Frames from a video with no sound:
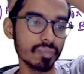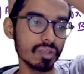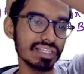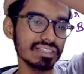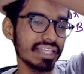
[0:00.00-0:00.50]
You
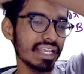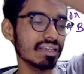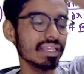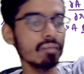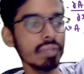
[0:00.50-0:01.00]
just take
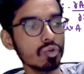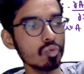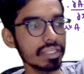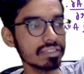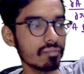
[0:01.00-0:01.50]
a b to
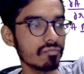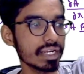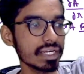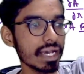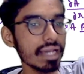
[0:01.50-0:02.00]
be some
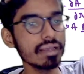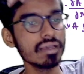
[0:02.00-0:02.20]
vector